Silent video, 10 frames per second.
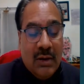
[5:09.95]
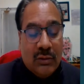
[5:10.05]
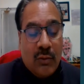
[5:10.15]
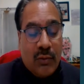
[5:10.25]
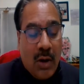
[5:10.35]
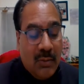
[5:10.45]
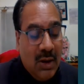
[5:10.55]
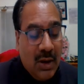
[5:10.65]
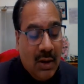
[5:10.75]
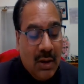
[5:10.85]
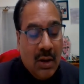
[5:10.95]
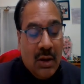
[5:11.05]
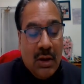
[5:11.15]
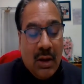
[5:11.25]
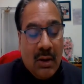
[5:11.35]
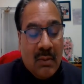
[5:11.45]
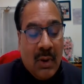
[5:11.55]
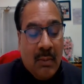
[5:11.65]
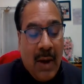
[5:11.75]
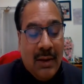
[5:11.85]
So from here,
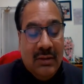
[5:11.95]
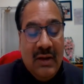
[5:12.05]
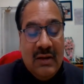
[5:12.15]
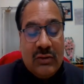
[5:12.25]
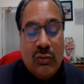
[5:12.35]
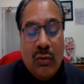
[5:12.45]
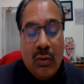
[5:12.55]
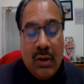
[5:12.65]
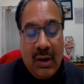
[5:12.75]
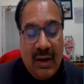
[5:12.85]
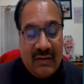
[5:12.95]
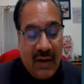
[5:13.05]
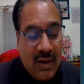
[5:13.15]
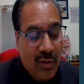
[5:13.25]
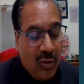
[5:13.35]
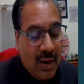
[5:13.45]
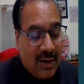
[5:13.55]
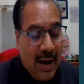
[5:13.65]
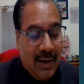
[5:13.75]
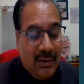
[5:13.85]
by these two relation, you can
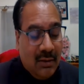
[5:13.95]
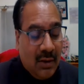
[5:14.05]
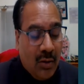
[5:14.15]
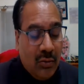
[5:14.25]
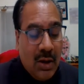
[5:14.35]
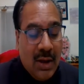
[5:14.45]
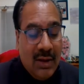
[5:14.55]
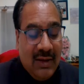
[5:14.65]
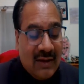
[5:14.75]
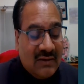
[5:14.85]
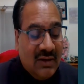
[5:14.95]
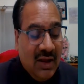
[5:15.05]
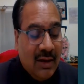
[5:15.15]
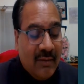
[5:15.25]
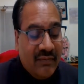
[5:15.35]
write down HT